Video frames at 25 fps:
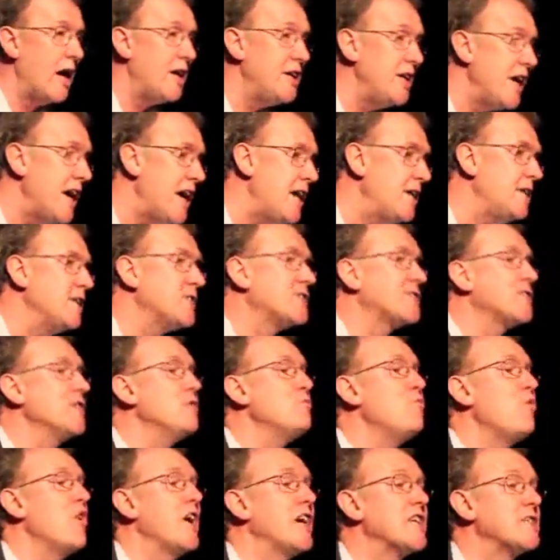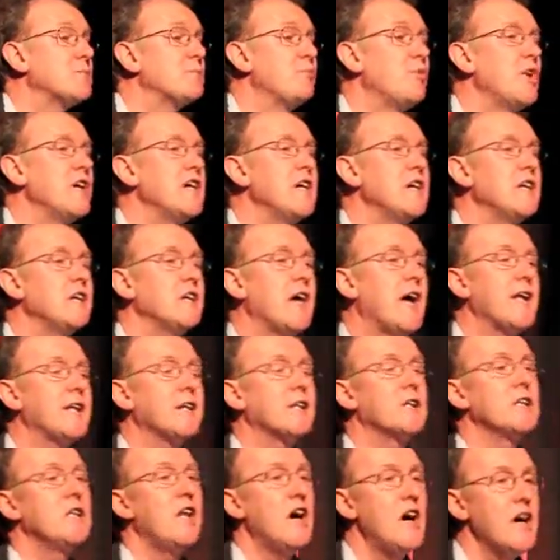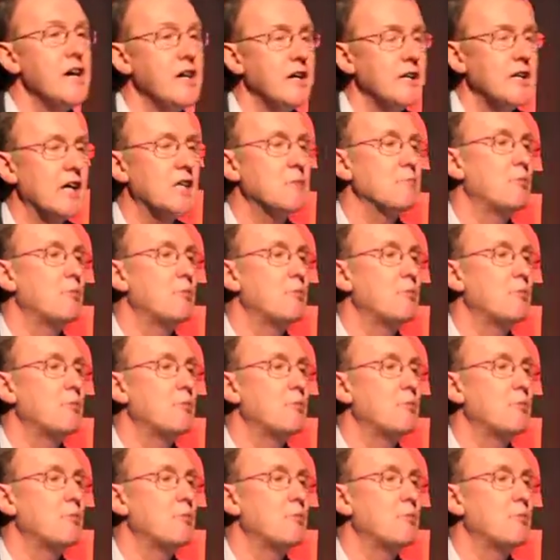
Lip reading: And then in some ways bringing that line,